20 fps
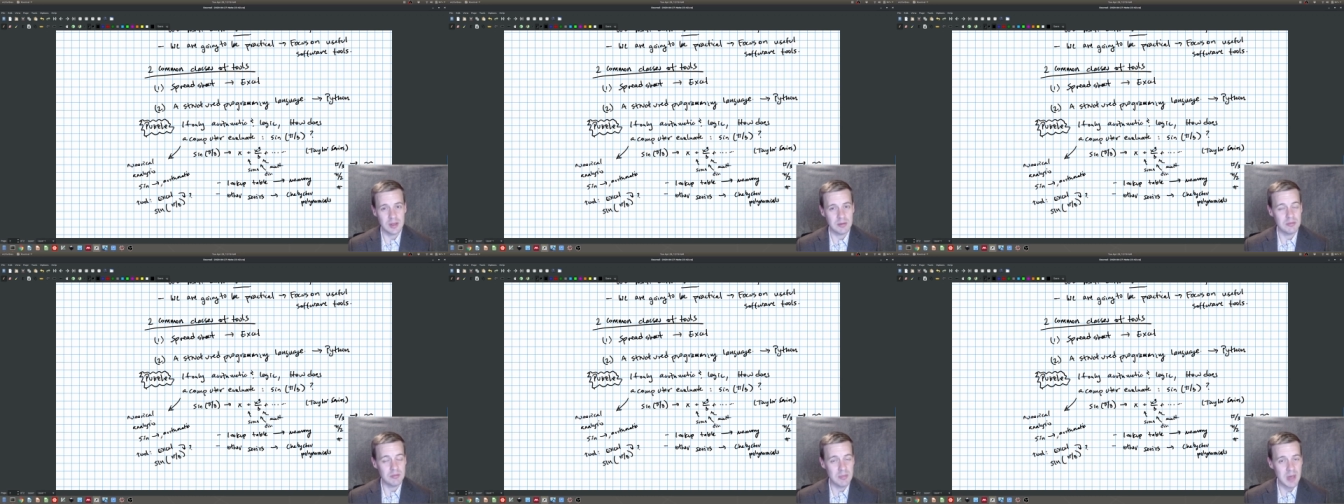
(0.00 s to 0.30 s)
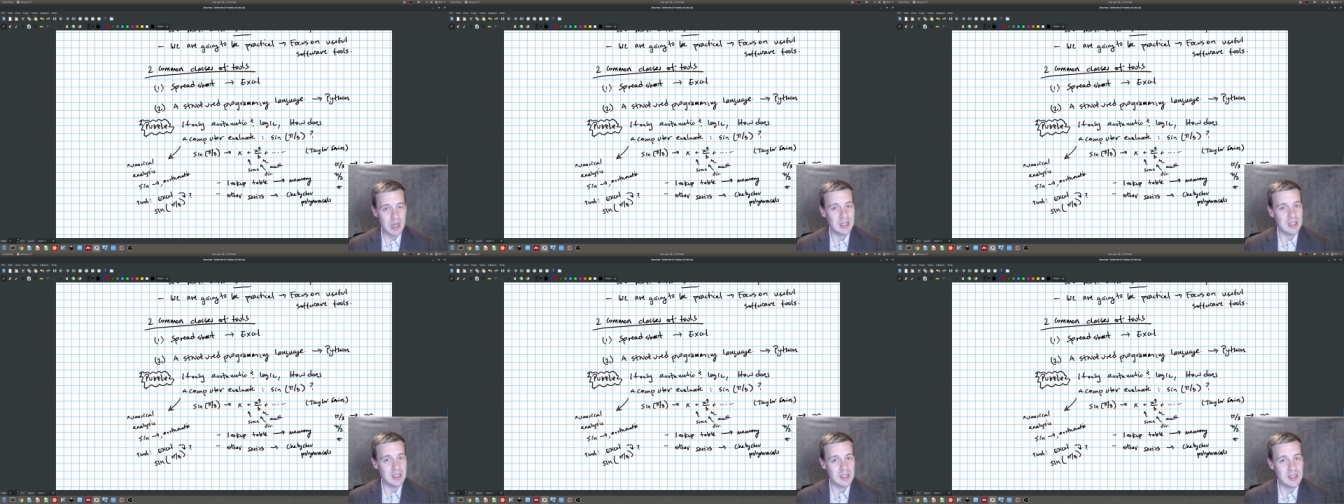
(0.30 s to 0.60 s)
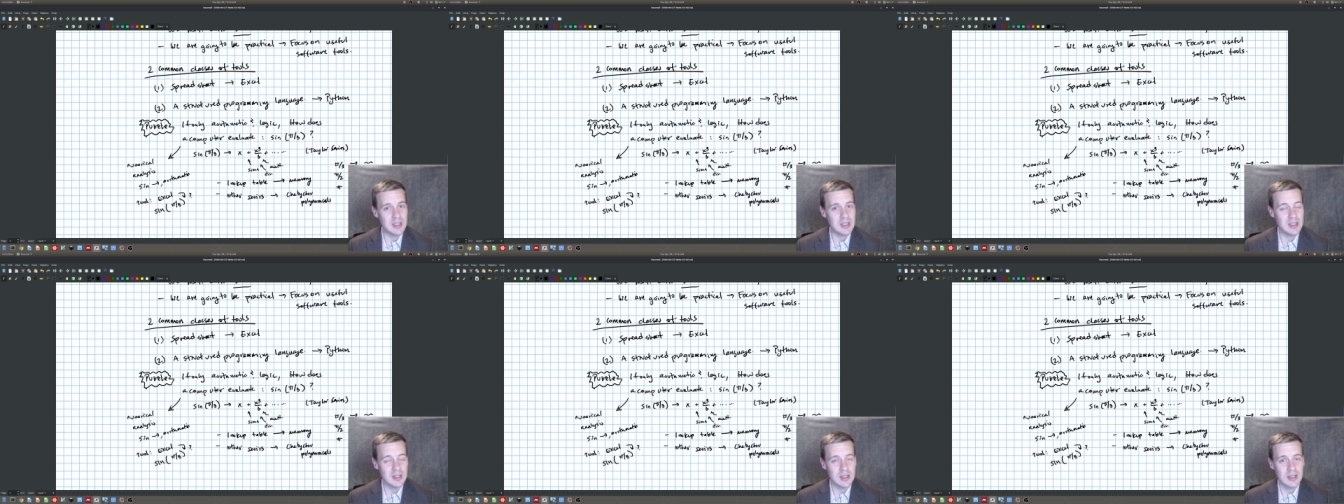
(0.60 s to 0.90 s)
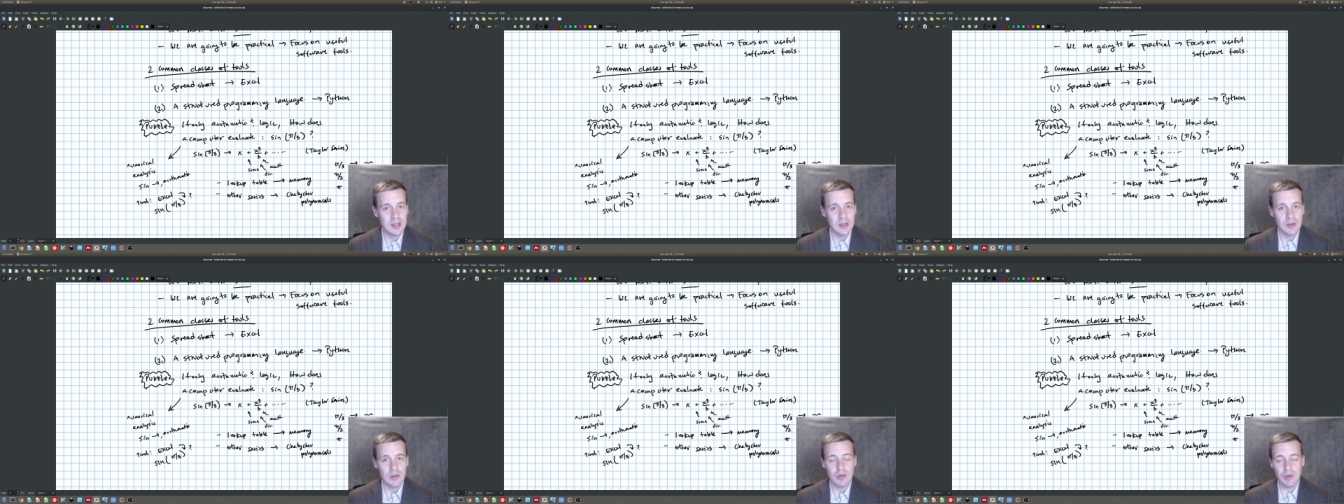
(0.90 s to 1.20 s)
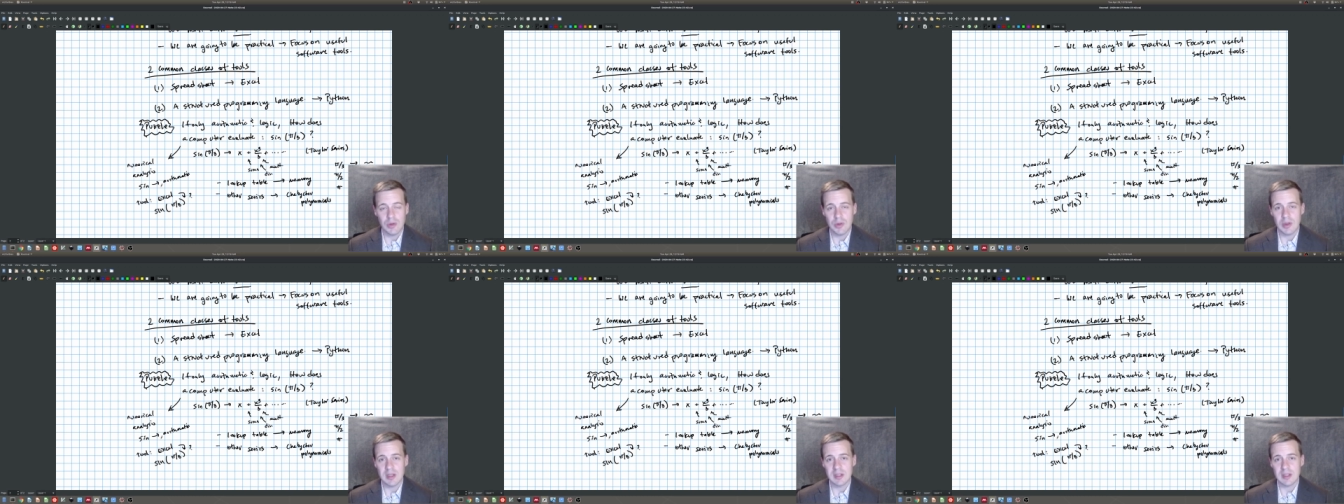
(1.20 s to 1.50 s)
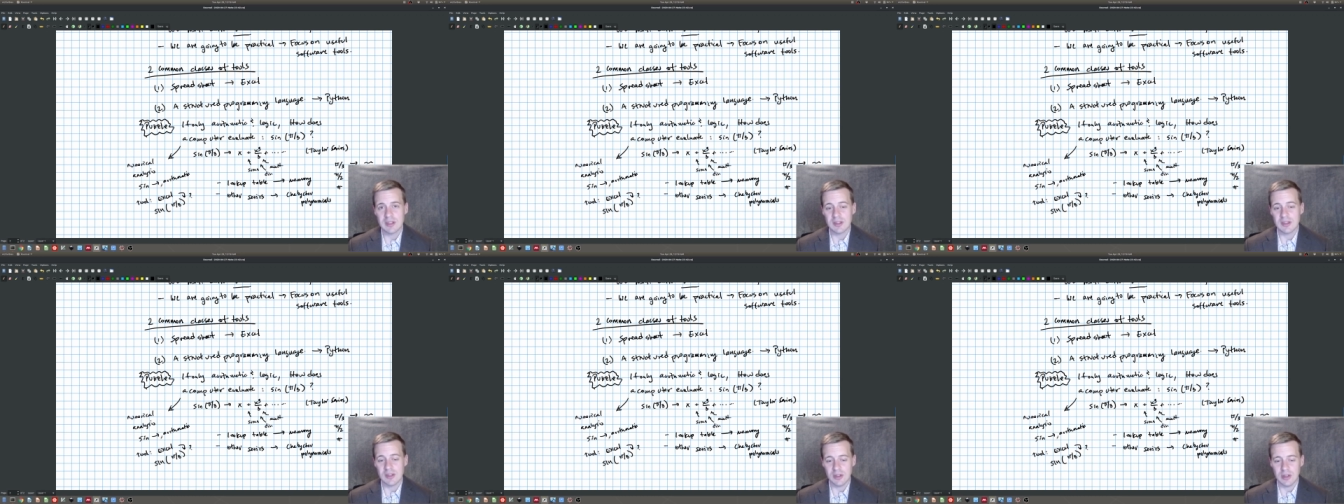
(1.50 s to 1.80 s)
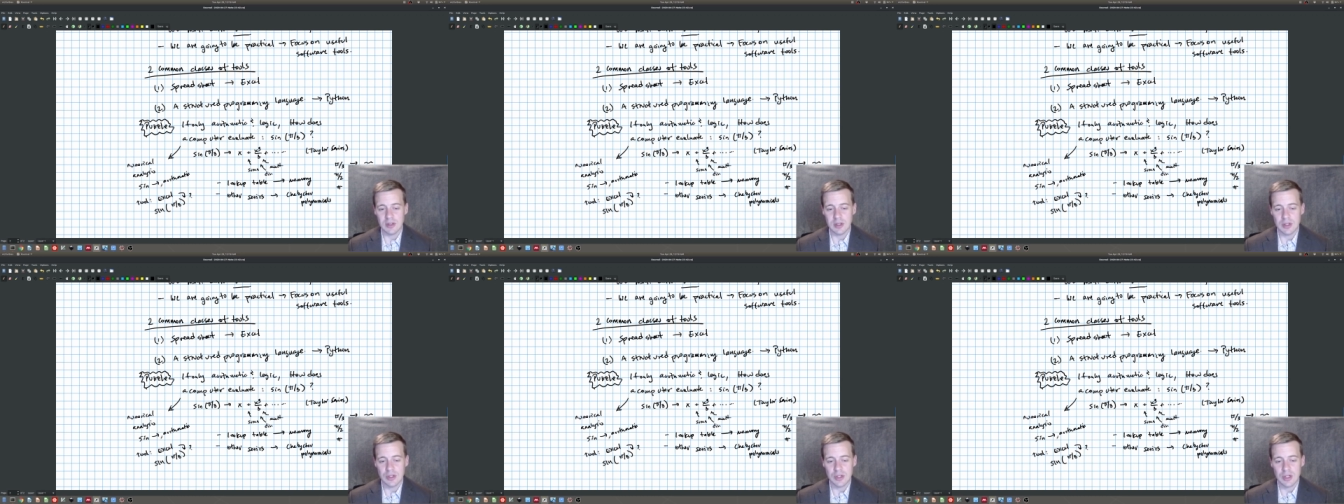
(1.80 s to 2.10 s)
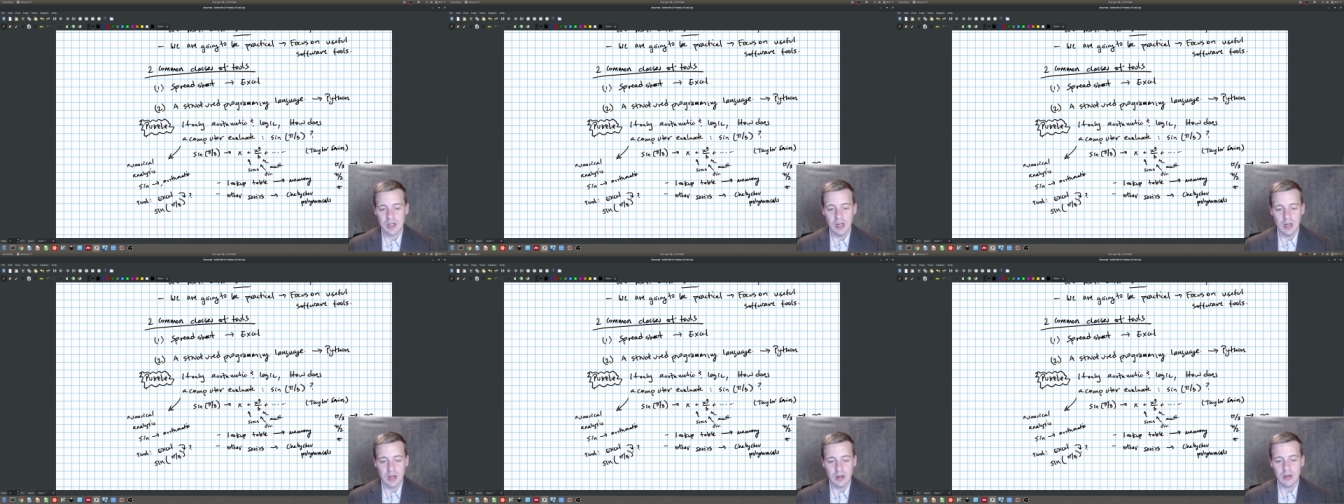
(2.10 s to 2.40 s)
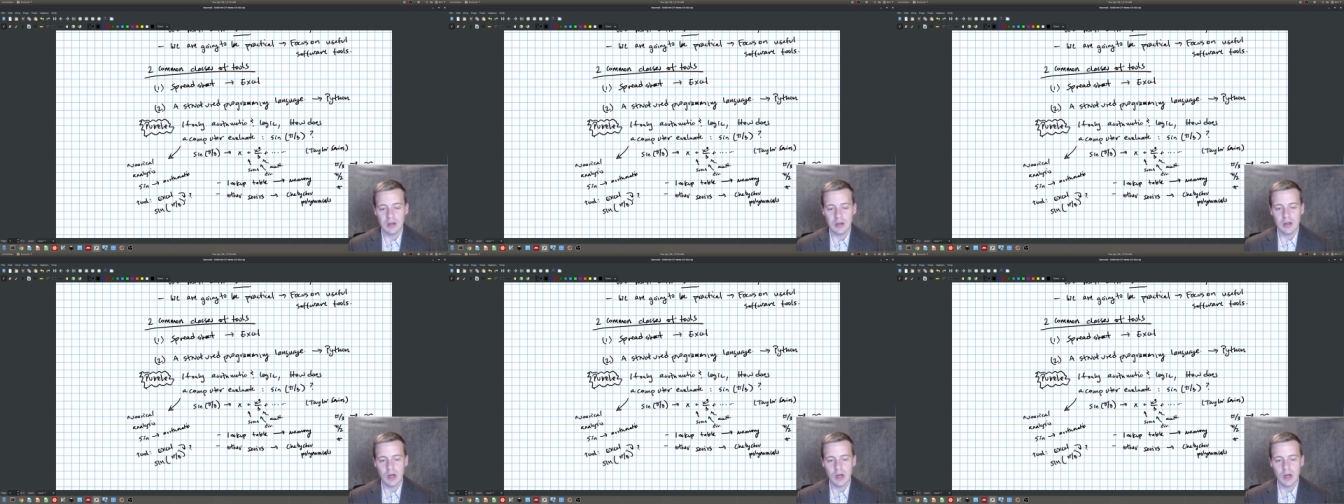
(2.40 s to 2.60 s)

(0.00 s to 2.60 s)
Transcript: many things as a good engineer,